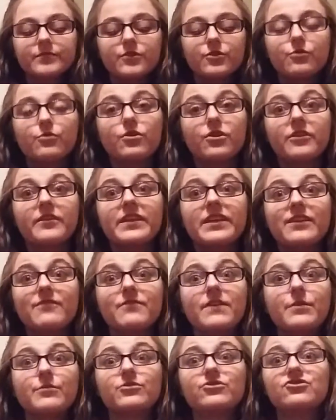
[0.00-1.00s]
or if
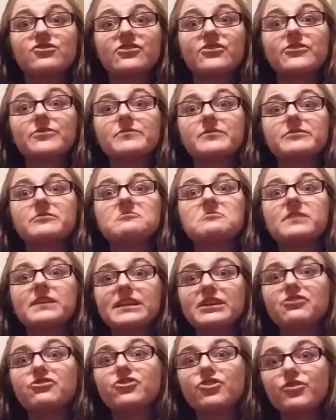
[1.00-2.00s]
I was just
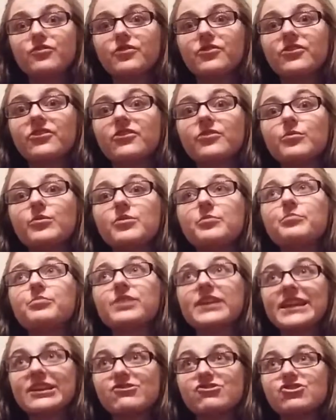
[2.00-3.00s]
cleaning surfaces with
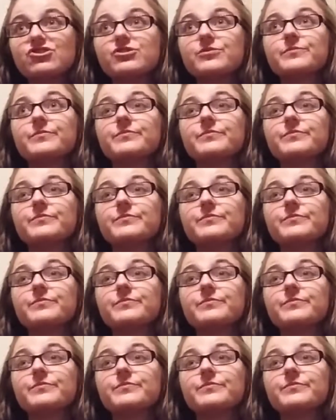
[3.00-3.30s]
bleach,